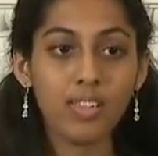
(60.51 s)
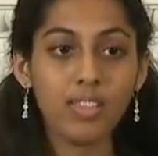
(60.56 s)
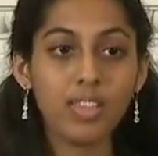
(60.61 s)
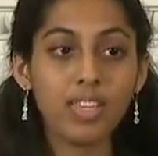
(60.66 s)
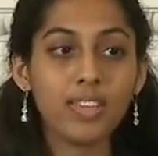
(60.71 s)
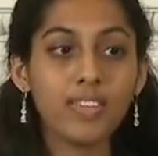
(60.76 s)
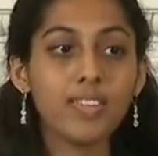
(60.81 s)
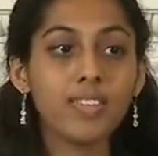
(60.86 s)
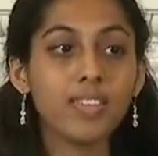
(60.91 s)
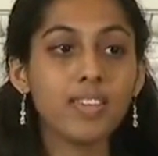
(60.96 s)

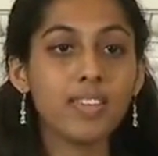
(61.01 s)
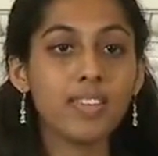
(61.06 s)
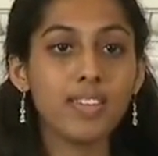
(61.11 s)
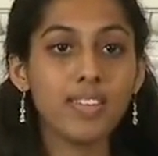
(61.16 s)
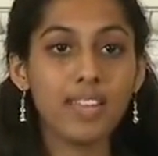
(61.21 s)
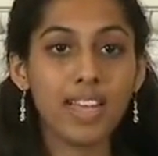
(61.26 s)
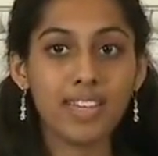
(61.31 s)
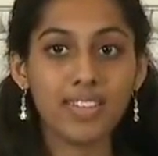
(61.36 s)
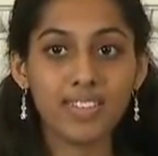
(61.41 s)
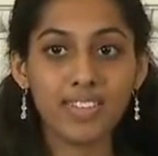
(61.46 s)
This is a
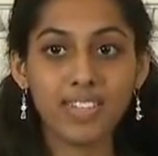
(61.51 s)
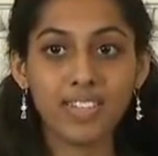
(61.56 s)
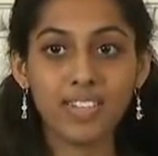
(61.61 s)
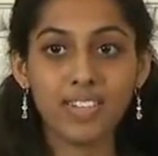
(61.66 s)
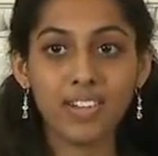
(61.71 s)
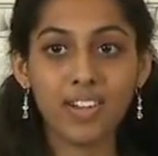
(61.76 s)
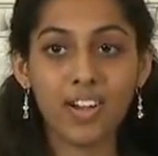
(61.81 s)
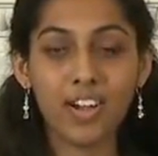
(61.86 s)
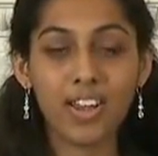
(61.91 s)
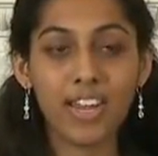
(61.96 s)

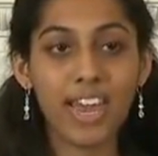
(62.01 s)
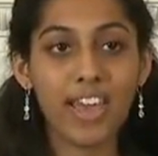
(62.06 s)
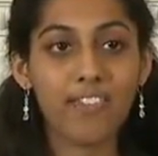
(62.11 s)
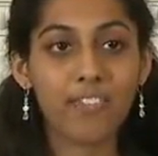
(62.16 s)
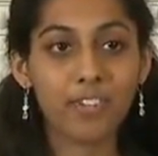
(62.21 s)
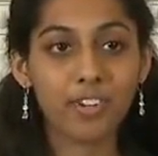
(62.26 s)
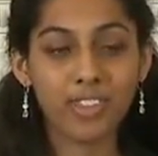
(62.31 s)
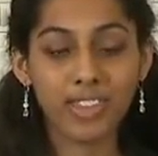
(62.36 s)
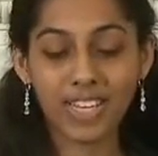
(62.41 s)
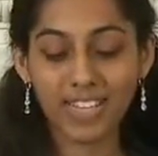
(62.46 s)
lesson on
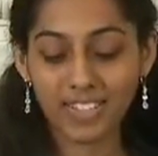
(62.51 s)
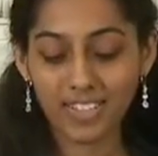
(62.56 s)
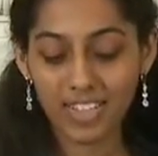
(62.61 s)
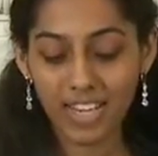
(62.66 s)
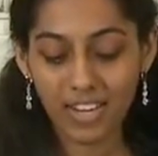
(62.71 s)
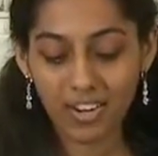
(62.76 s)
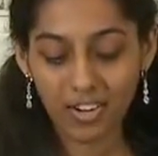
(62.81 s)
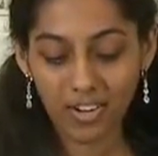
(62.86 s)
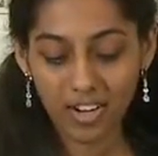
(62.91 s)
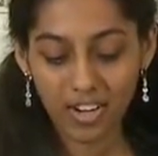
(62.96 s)
everything
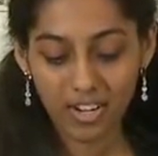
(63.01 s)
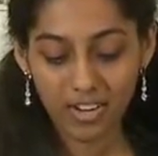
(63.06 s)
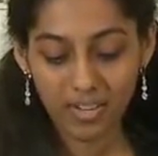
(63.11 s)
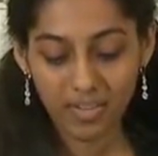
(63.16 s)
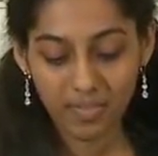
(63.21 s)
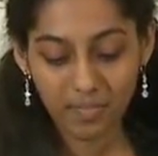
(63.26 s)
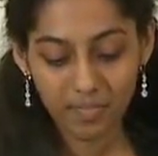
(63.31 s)
sacred.